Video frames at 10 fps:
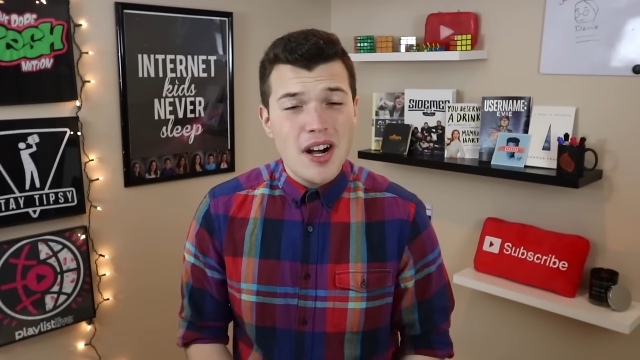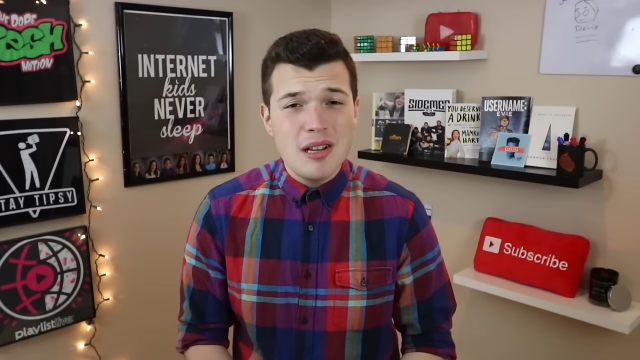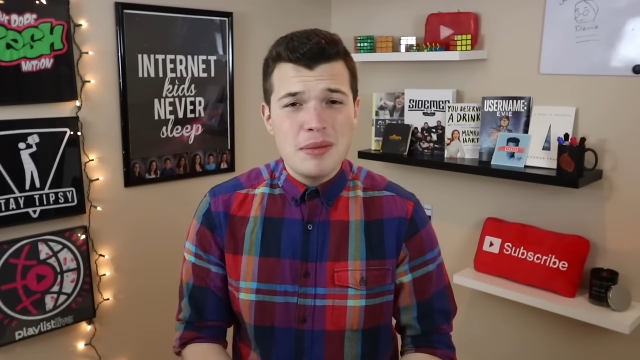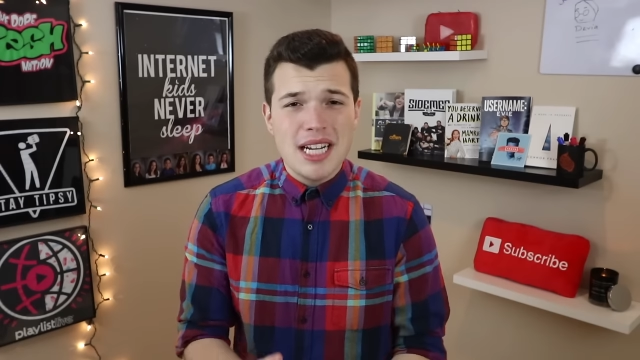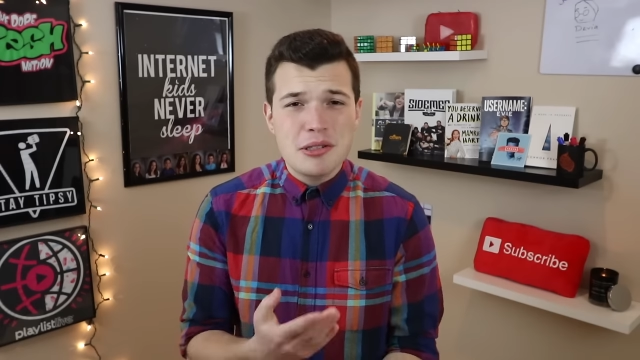
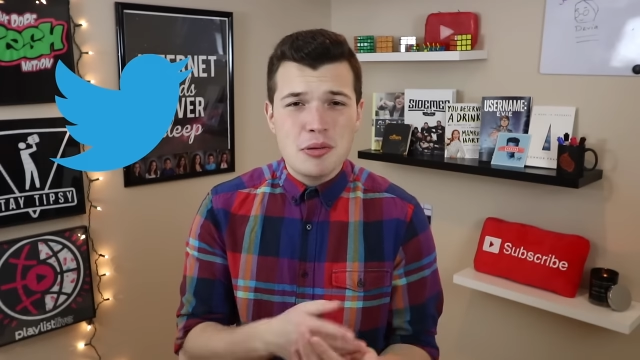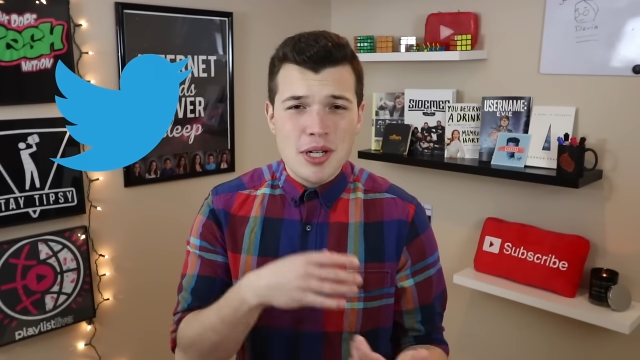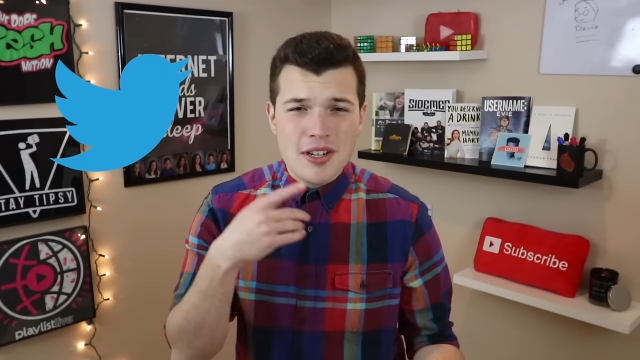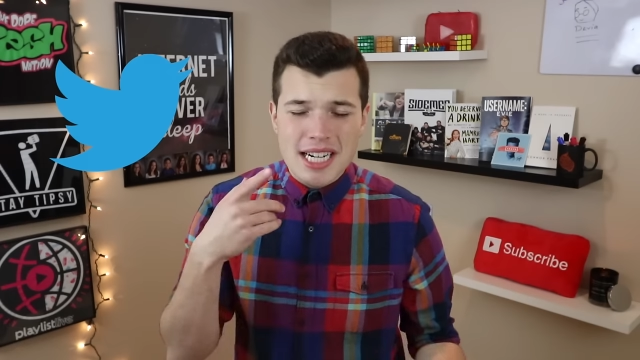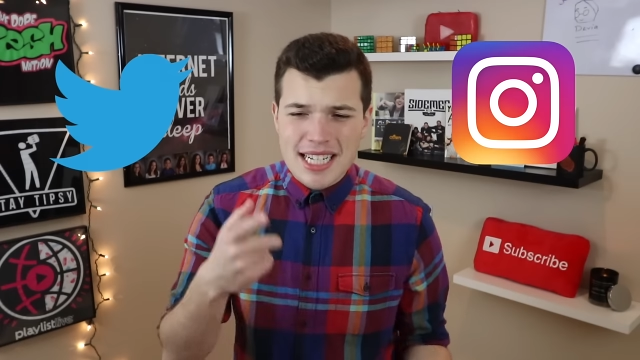Follow me on
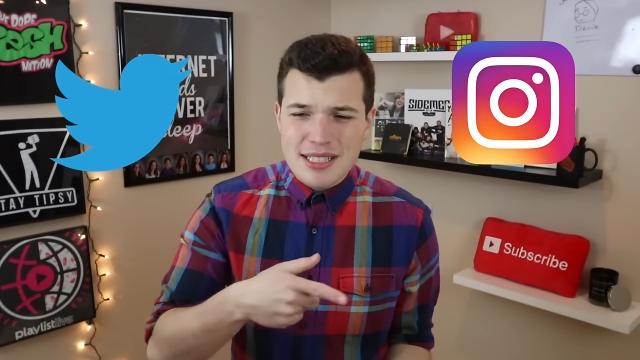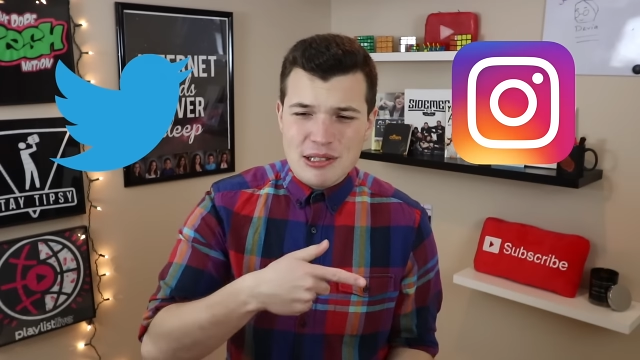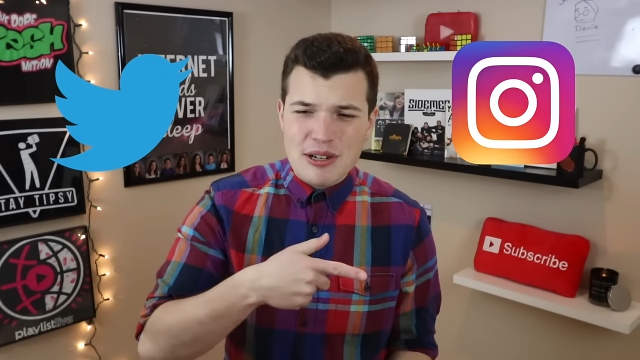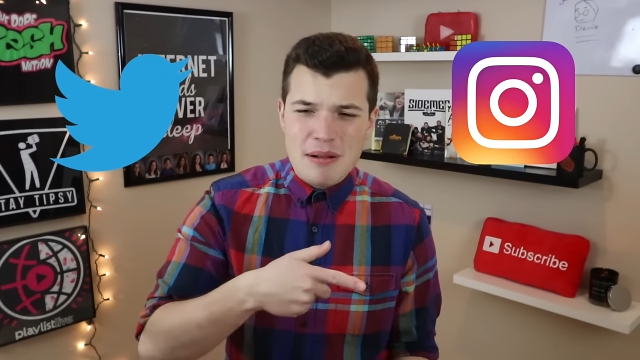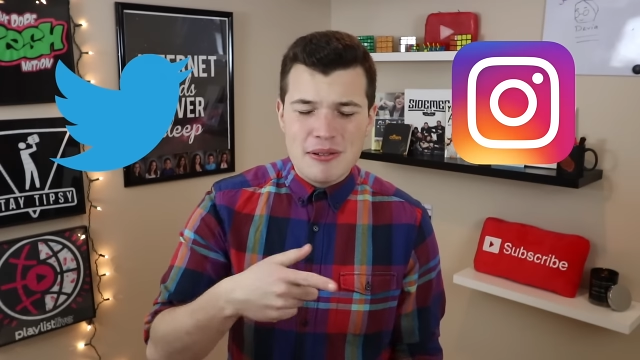Twitter and
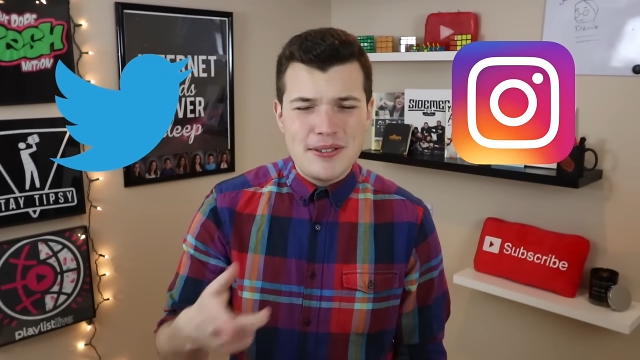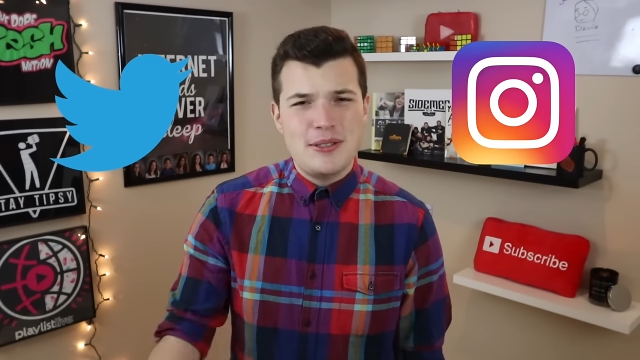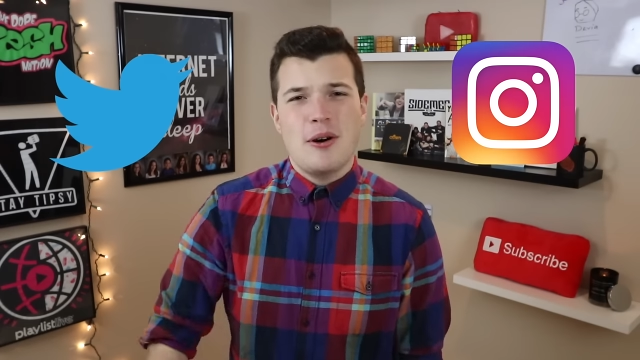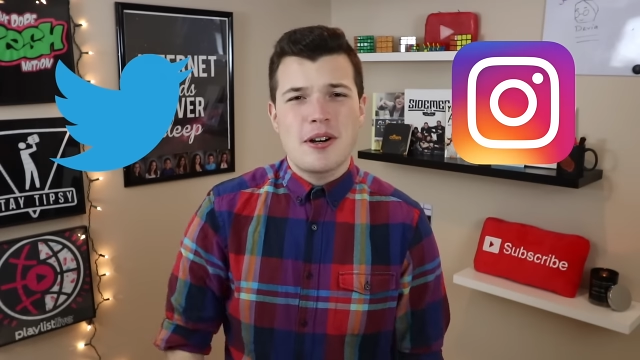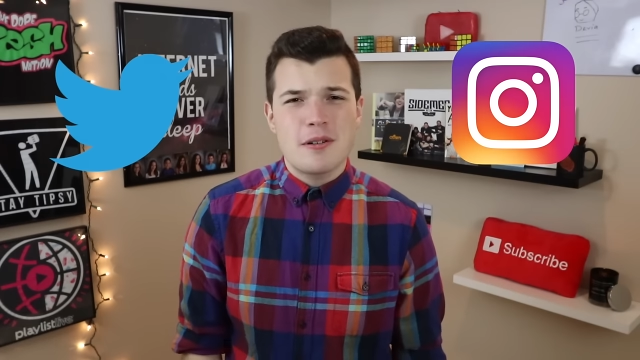Instagram if you
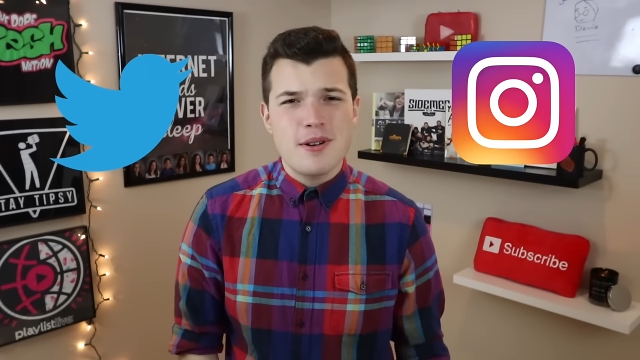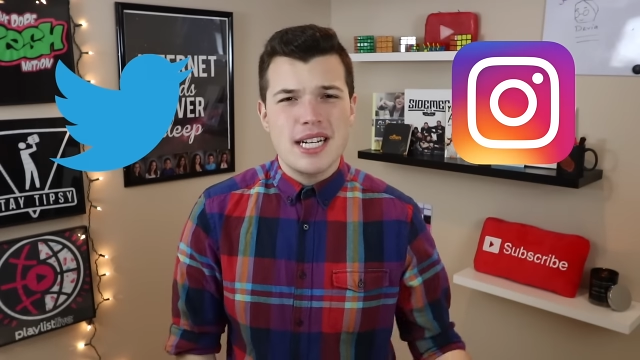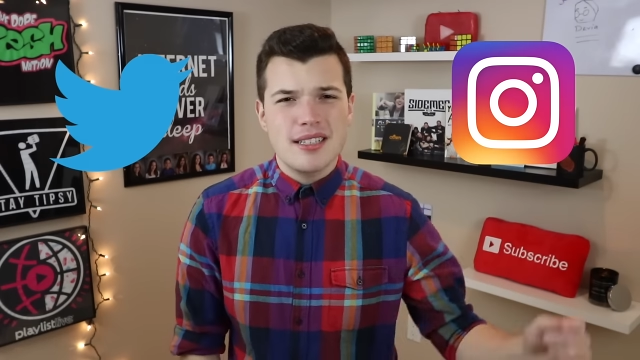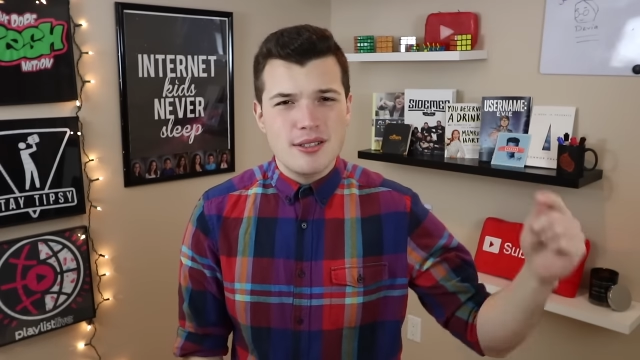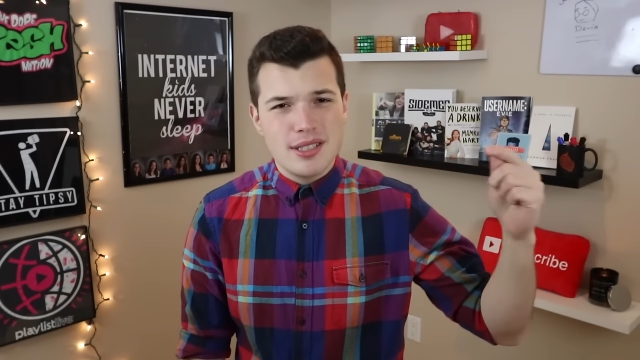don't
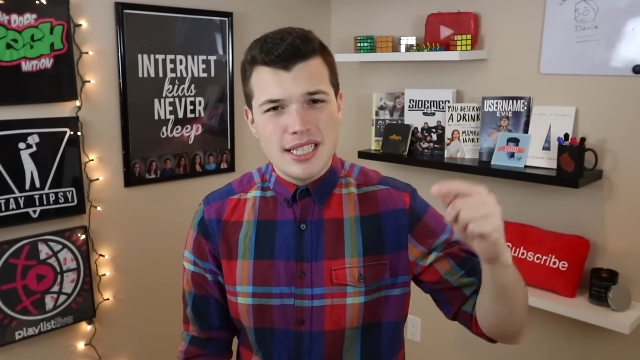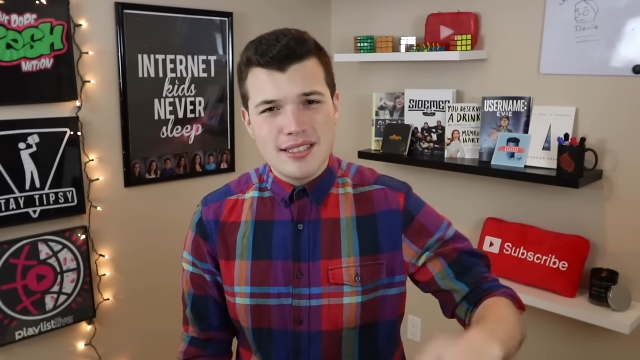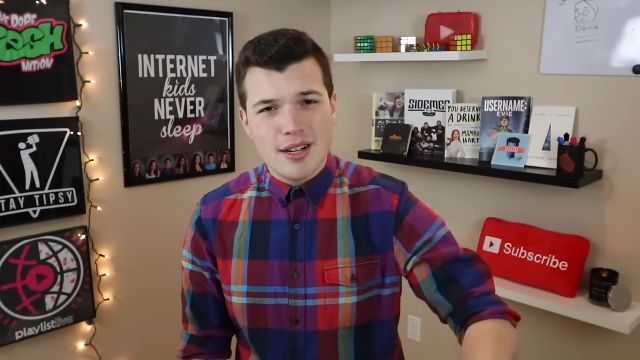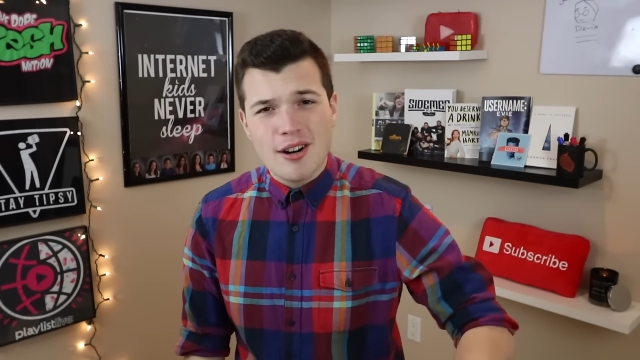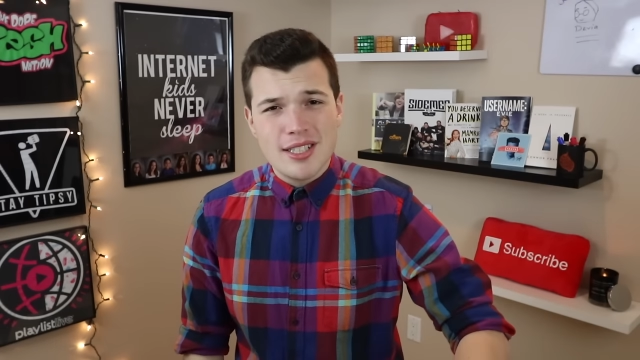already. Those
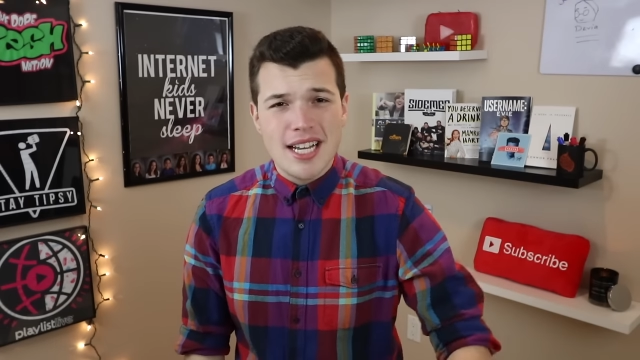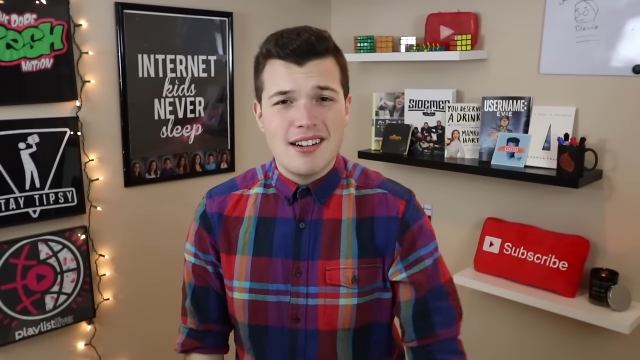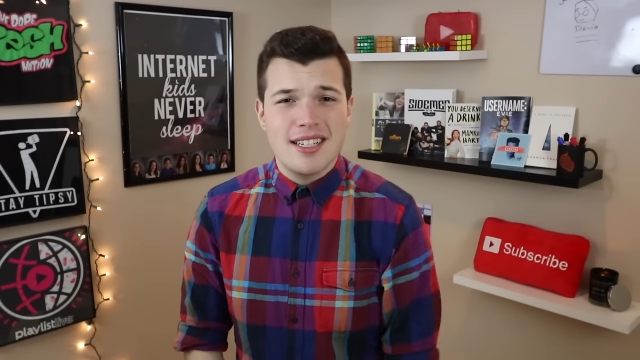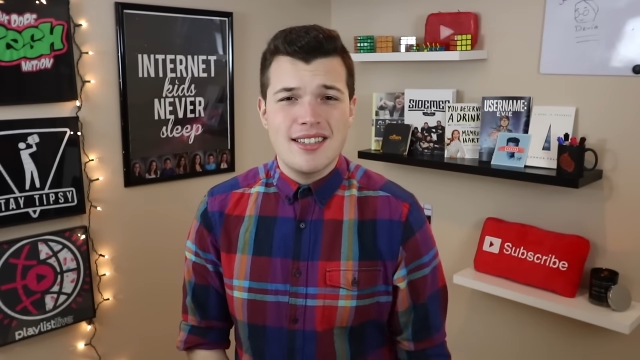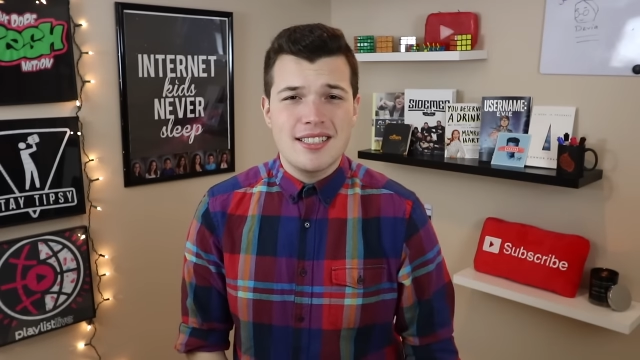links are
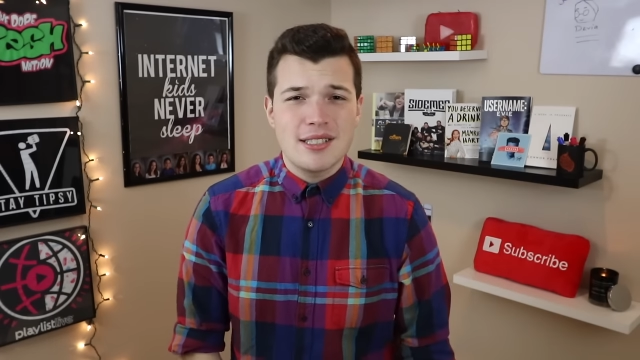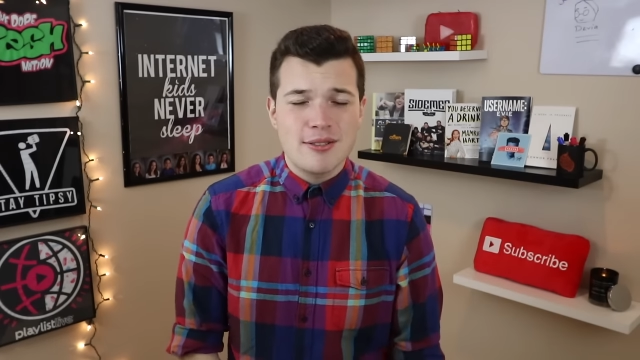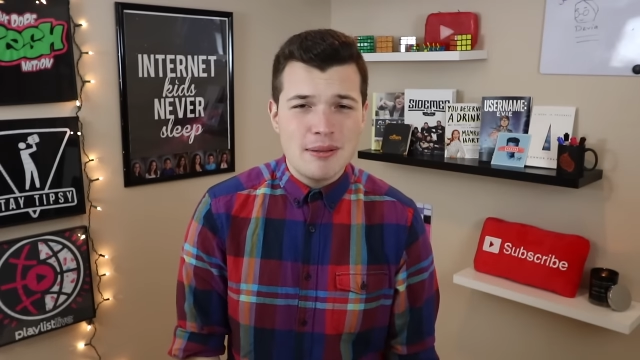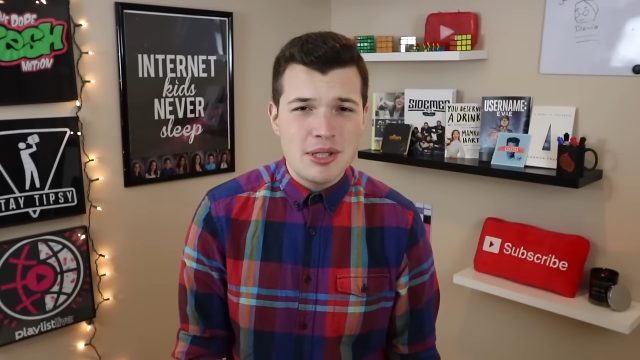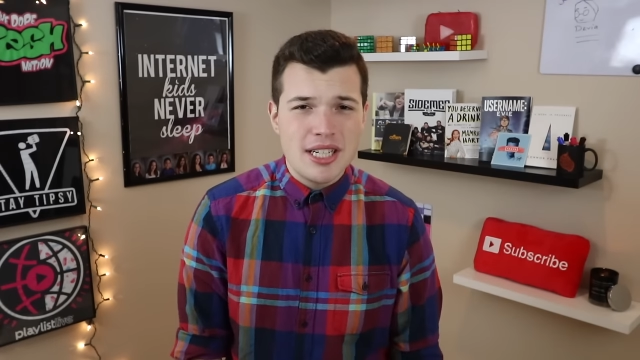down in the
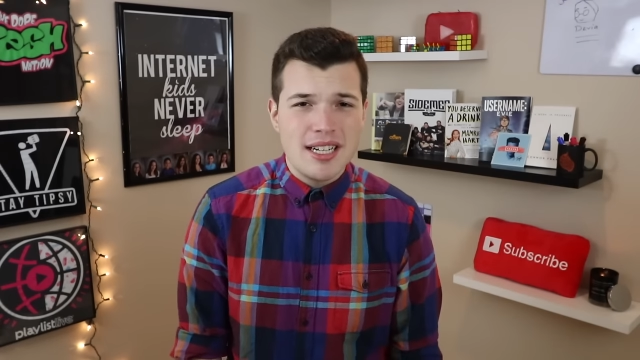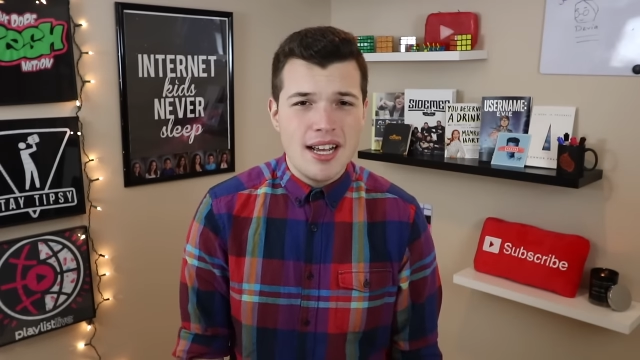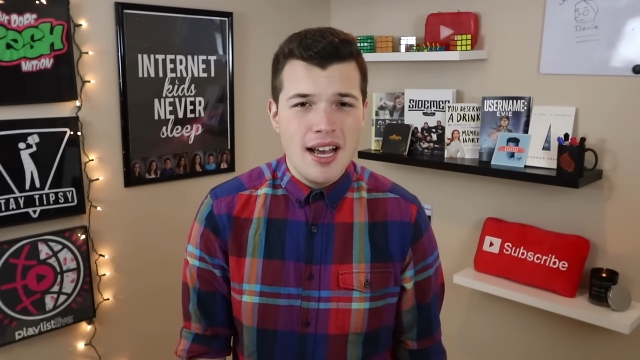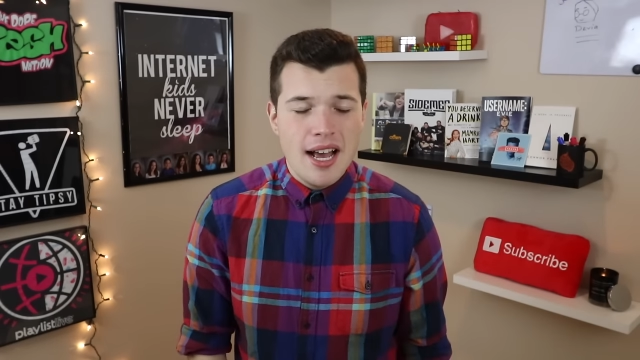description.